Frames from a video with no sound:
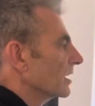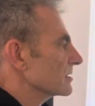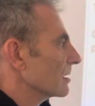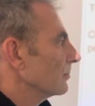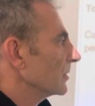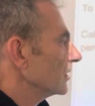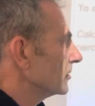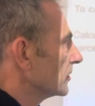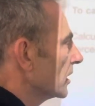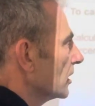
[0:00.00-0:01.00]

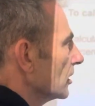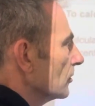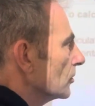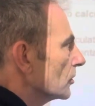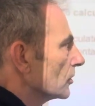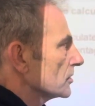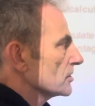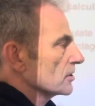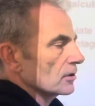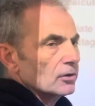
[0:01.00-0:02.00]
example, we're going
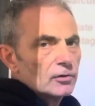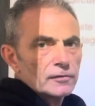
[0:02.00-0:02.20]
to go